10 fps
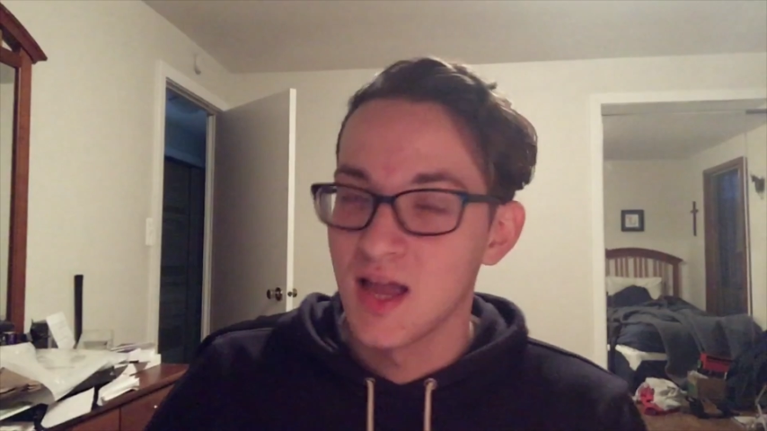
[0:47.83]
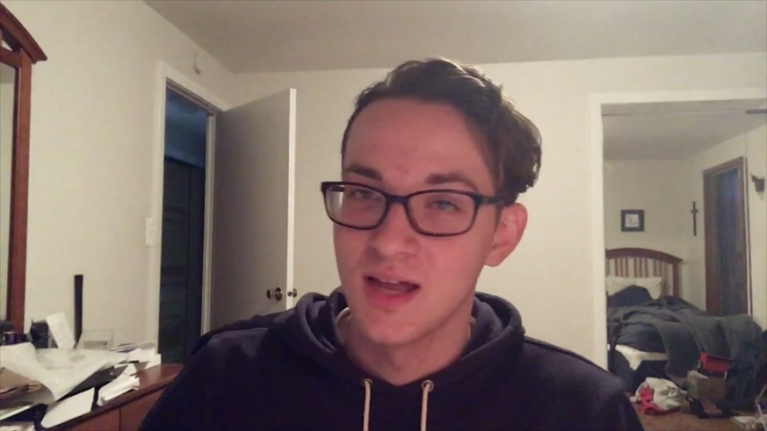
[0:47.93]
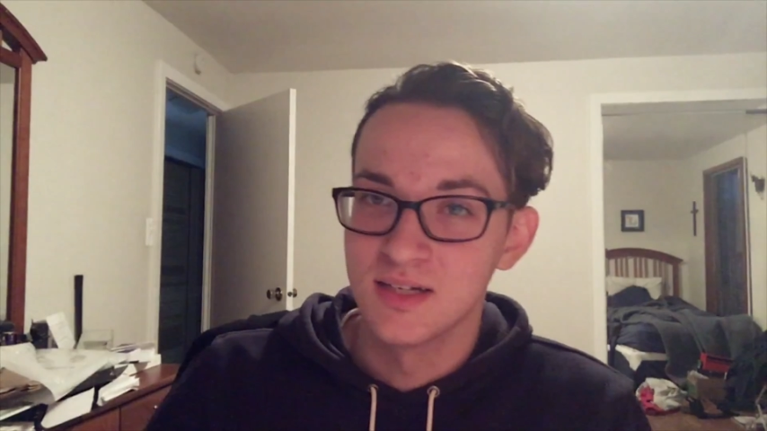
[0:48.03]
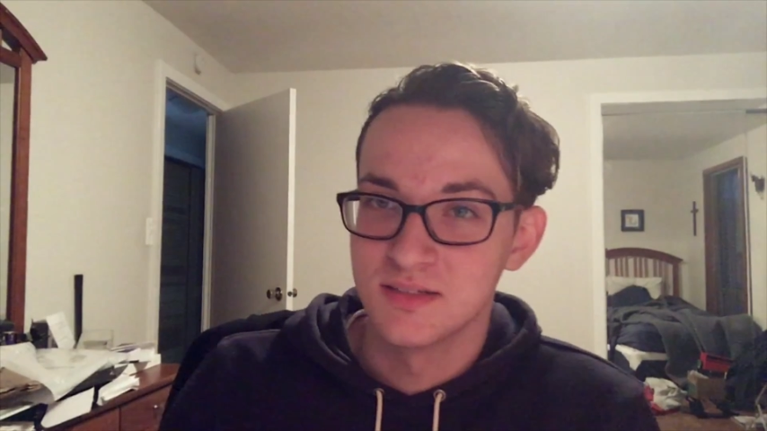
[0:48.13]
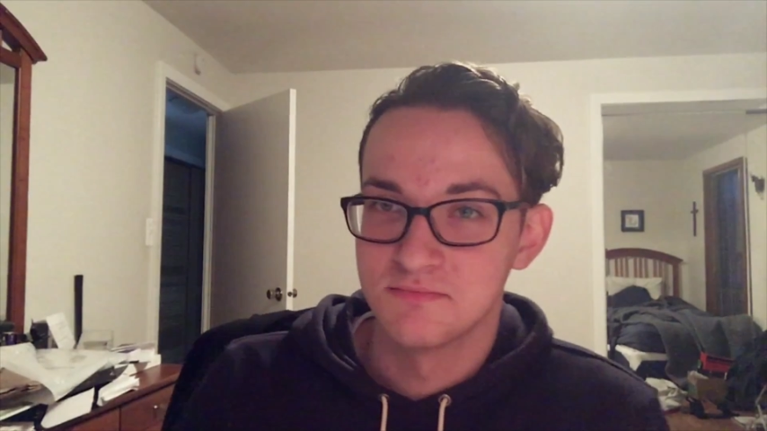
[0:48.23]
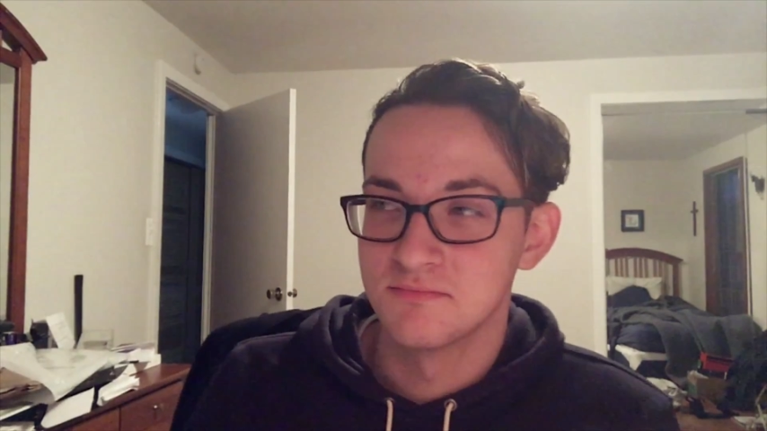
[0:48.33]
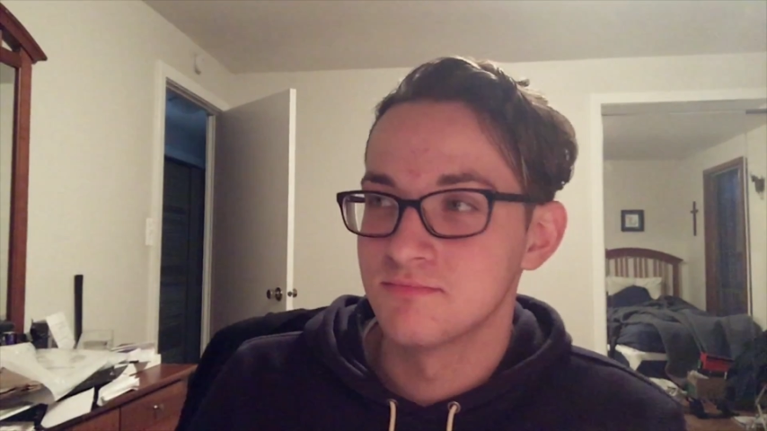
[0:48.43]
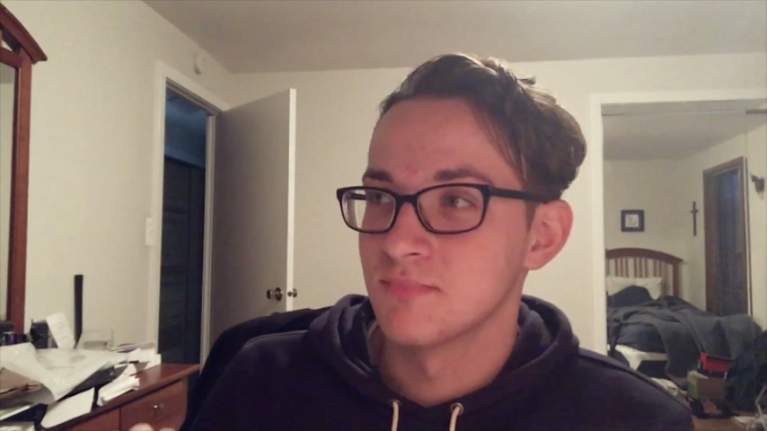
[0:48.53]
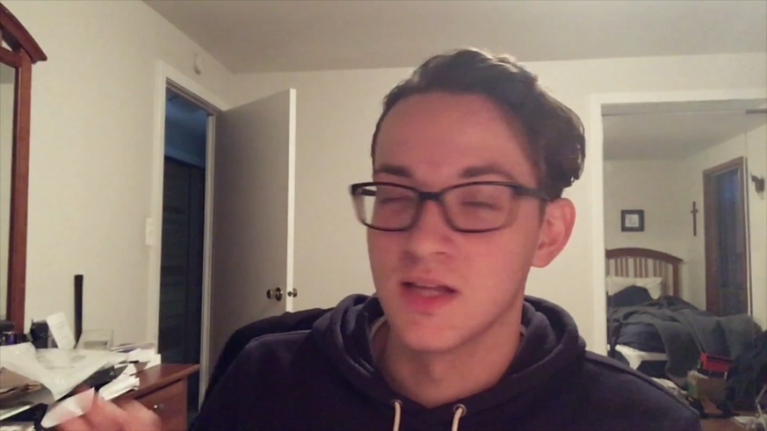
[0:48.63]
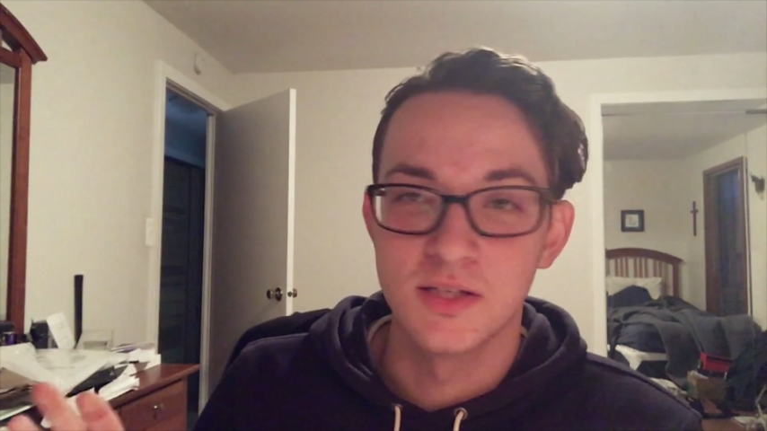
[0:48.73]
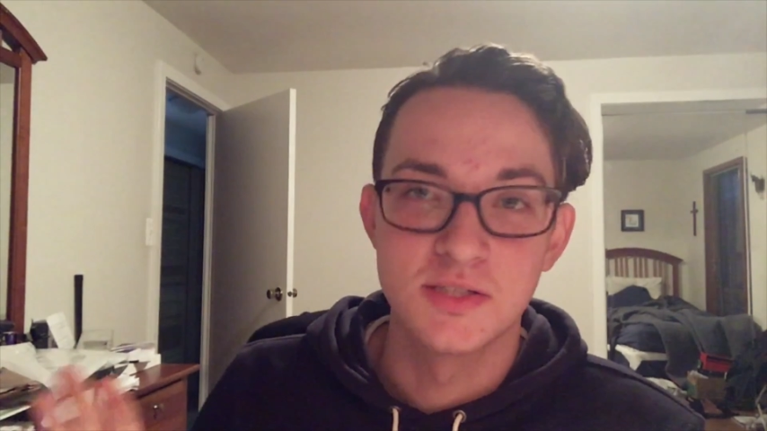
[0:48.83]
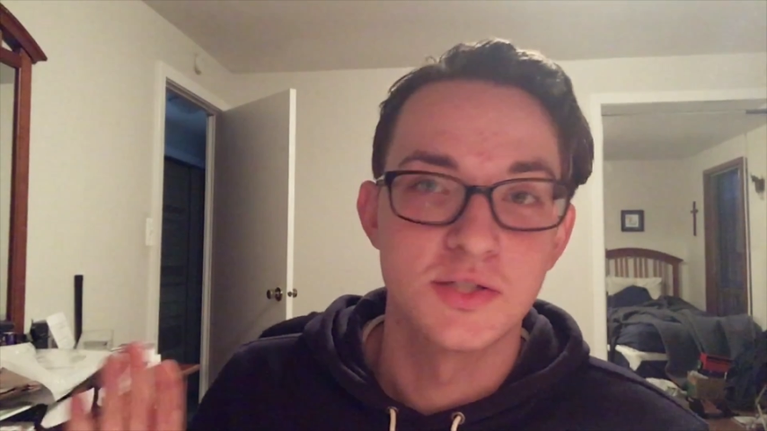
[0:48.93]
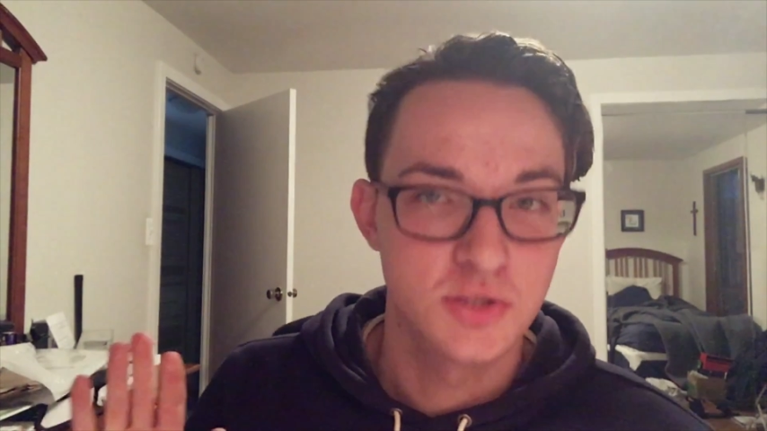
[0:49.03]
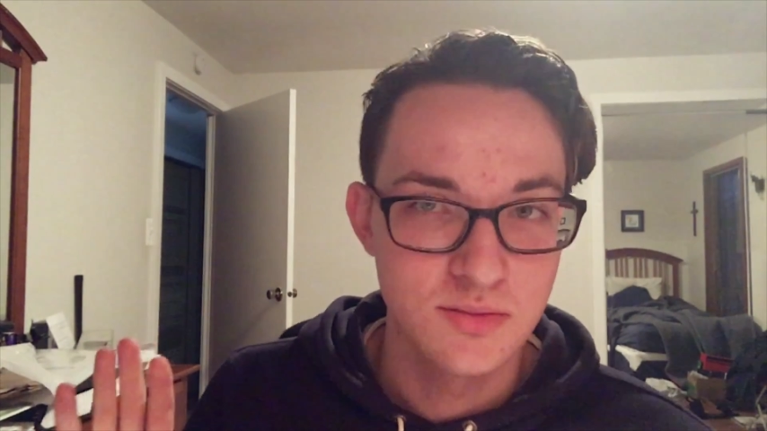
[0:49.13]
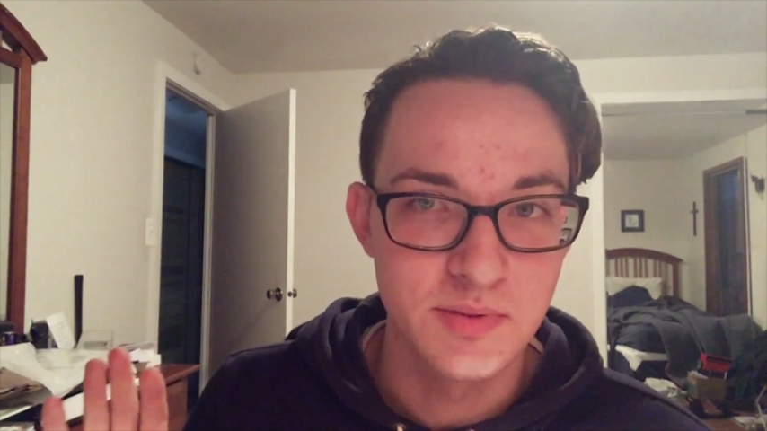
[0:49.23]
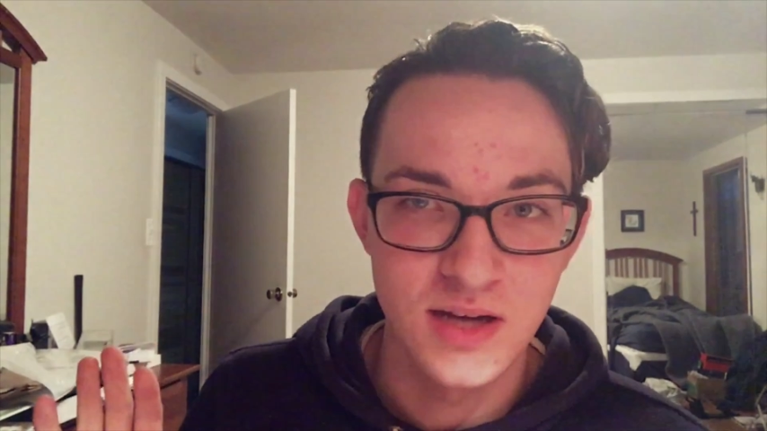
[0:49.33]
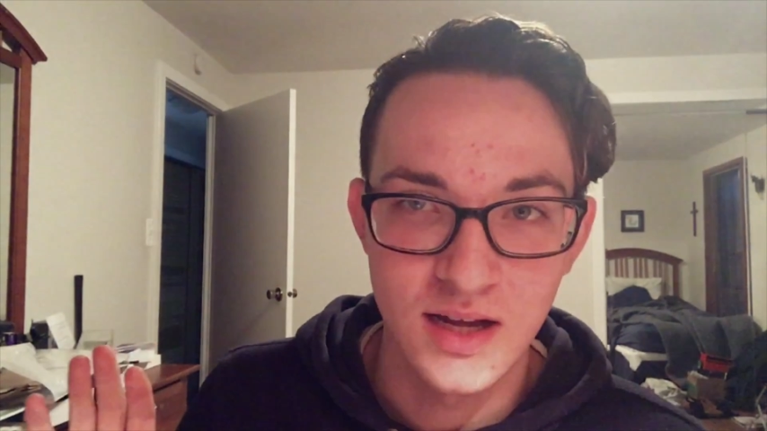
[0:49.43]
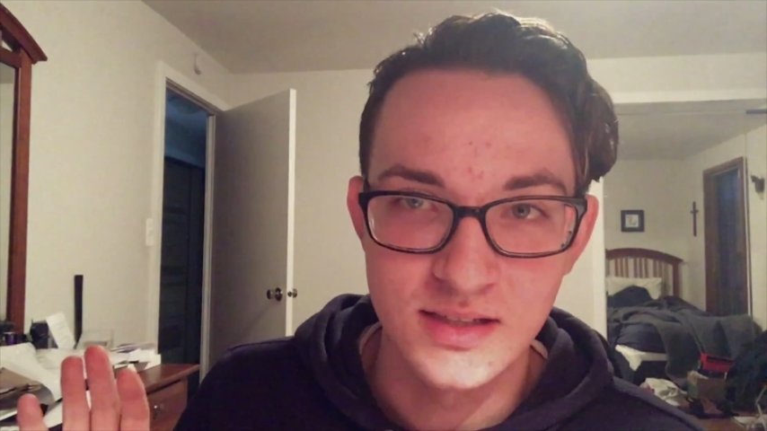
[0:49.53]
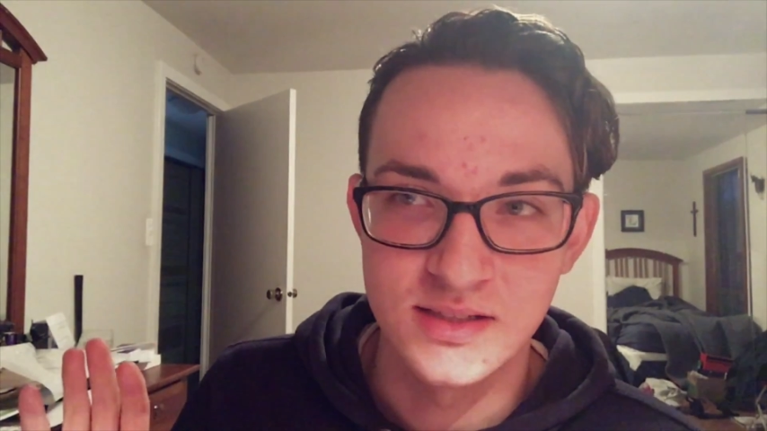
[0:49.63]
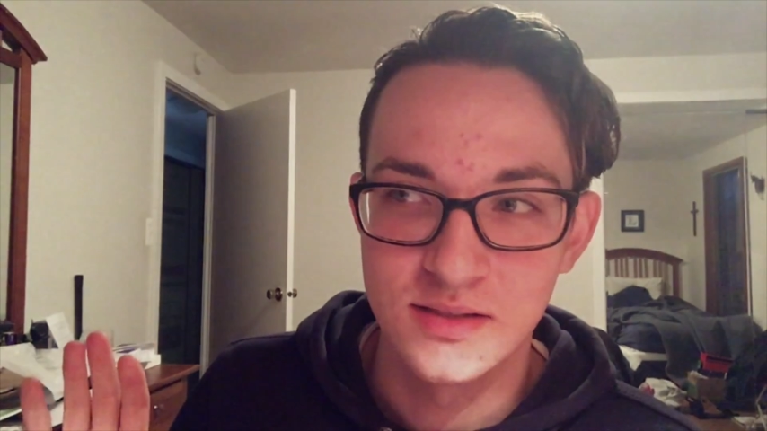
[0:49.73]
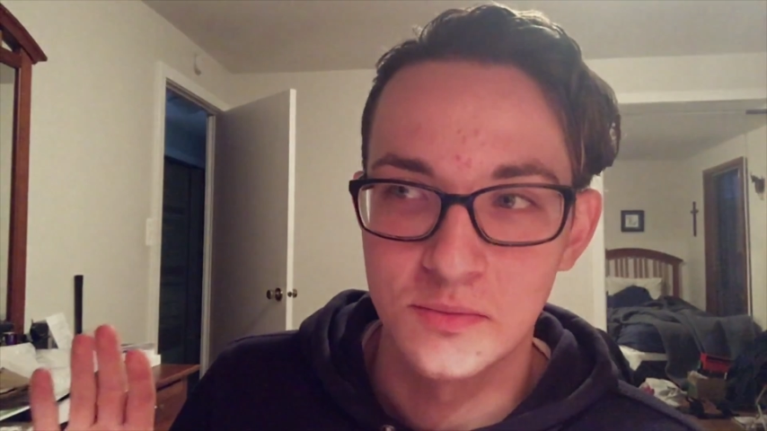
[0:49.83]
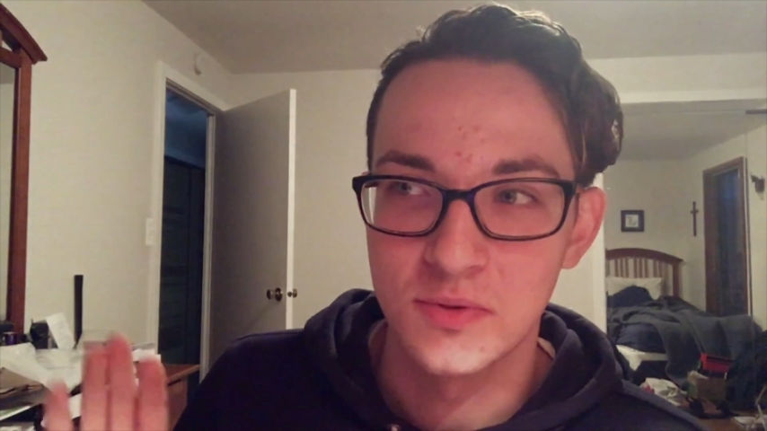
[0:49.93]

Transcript: And at least it should be nice.